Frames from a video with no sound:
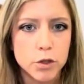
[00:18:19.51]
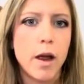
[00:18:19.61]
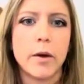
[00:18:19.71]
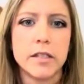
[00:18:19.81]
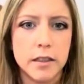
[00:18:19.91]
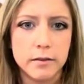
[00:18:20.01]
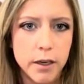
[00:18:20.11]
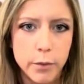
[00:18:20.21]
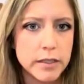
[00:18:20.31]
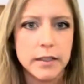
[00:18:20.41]
So it
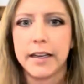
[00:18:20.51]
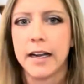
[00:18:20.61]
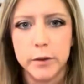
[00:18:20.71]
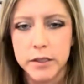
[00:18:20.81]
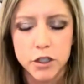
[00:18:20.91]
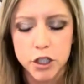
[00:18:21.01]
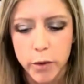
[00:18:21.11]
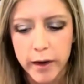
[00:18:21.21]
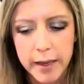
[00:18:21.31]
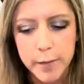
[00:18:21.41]
wasn't like I was
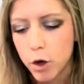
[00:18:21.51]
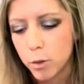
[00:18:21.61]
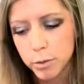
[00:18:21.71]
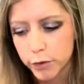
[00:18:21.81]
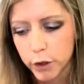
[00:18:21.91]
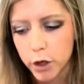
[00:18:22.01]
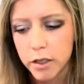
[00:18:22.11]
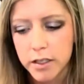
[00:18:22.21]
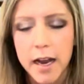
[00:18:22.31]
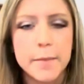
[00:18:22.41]
showing them homes for a
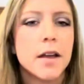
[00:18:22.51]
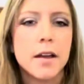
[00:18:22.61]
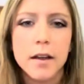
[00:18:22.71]
long time,